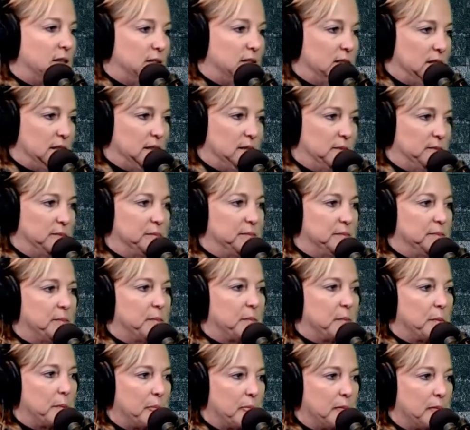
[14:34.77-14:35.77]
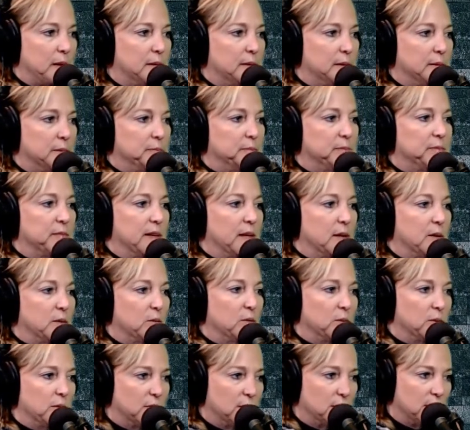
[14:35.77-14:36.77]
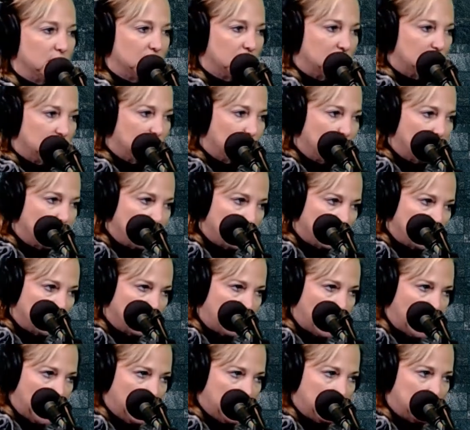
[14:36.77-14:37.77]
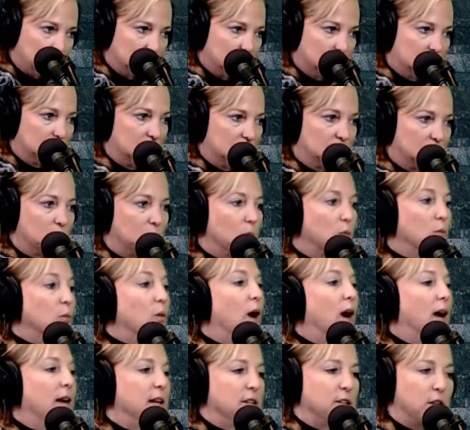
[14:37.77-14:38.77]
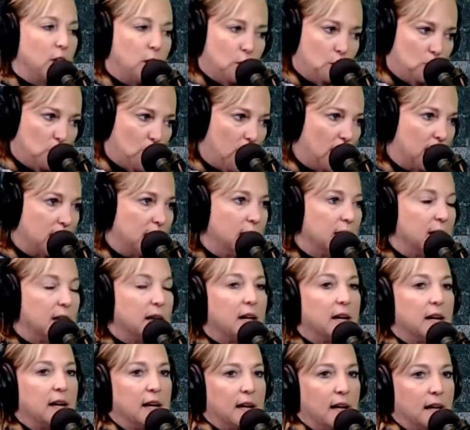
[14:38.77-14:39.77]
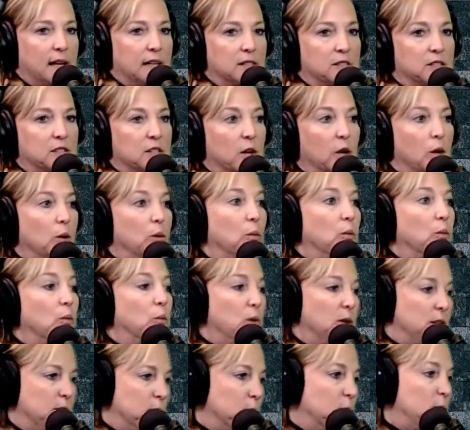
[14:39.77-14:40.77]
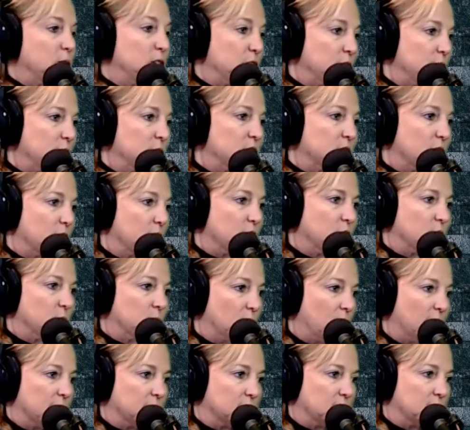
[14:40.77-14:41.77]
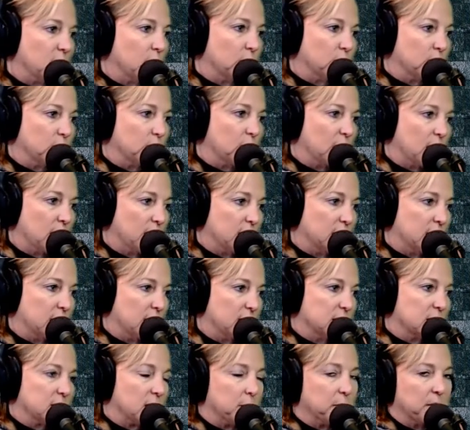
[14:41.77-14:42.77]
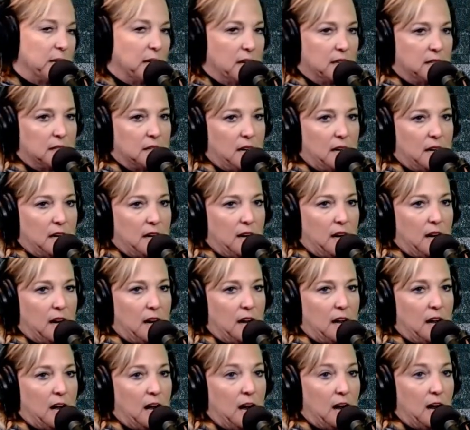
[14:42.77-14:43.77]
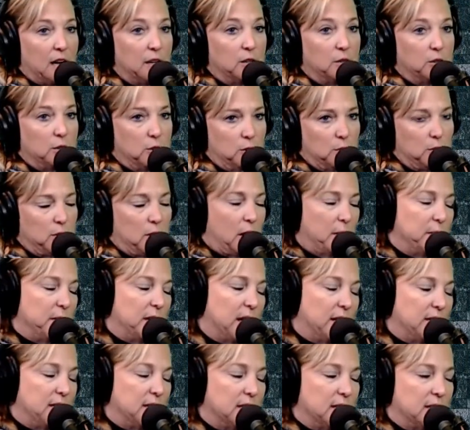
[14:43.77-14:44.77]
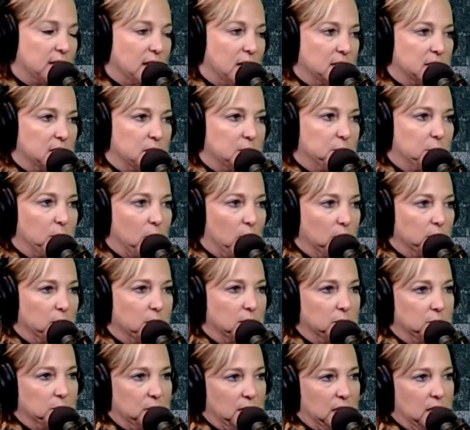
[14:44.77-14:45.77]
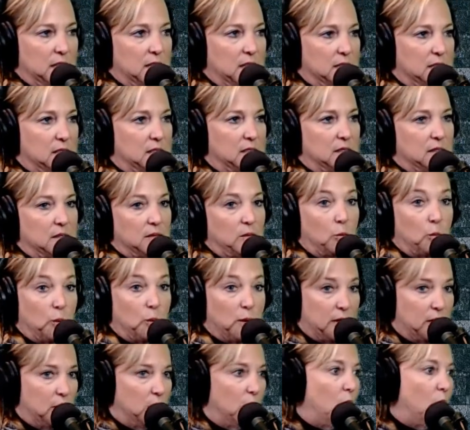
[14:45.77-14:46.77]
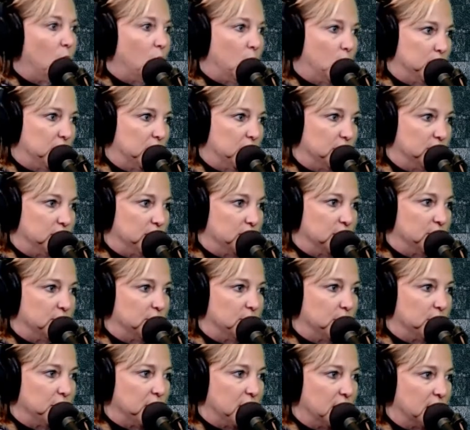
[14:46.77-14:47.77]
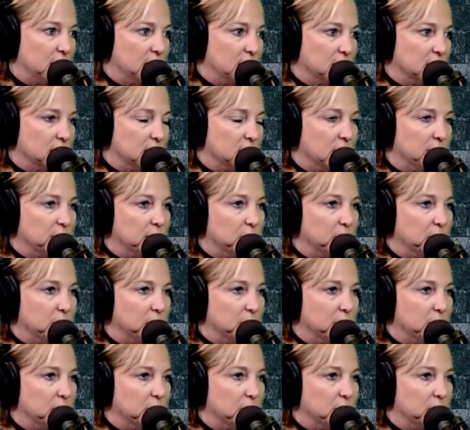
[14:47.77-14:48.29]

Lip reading: I mean, that's a big T. That is PTSD. I don't have that either. Right. No. Right. And so when you say you'd like to go for 90 days, I mean, I think that's probably because we could all benefit from that kind of stuff.